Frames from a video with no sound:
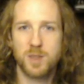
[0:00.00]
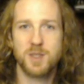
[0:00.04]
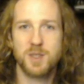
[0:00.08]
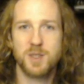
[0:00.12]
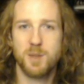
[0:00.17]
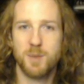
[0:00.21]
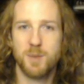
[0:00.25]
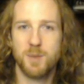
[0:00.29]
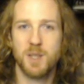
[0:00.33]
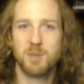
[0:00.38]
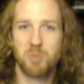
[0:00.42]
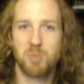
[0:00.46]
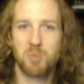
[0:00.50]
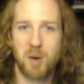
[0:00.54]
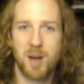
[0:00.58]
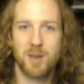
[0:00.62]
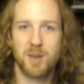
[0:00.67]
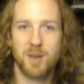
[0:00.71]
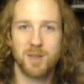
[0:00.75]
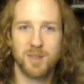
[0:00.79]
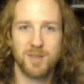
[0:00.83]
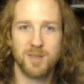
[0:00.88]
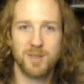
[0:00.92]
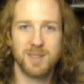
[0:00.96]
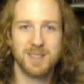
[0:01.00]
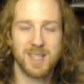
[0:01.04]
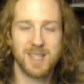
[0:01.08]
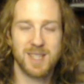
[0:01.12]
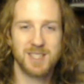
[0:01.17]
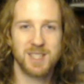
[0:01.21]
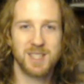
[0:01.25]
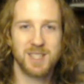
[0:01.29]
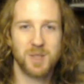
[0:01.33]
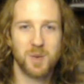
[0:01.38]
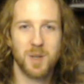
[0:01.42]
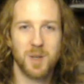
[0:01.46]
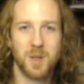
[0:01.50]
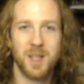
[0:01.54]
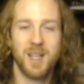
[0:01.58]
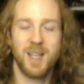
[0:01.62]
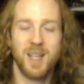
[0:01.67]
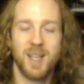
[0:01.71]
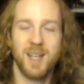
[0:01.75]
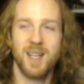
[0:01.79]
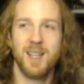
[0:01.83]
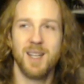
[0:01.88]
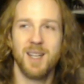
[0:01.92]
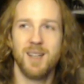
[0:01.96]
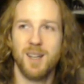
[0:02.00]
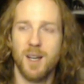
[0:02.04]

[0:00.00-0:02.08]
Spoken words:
are you most proud of is actually quite a